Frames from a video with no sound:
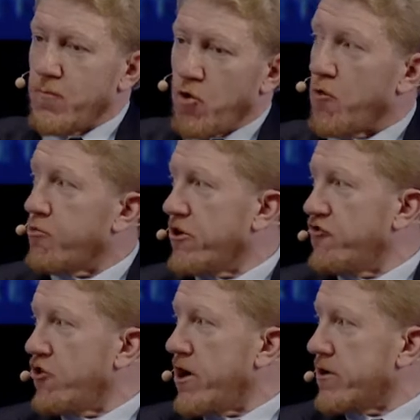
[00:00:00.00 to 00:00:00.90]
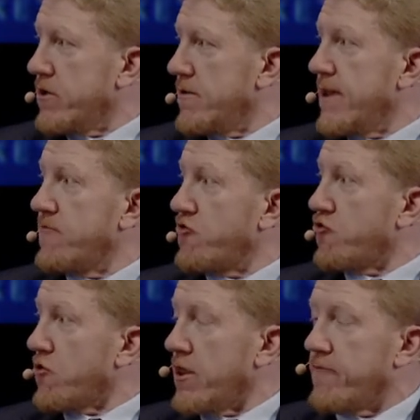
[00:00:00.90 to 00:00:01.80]
oil price shock, even a
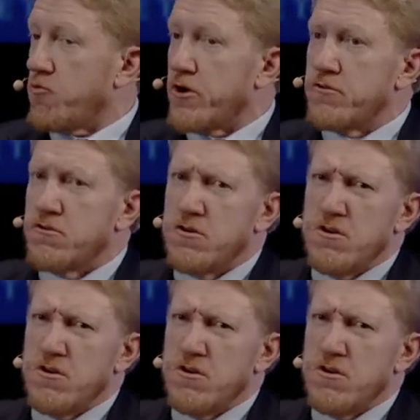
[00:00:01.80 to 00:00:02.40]
short-lived one,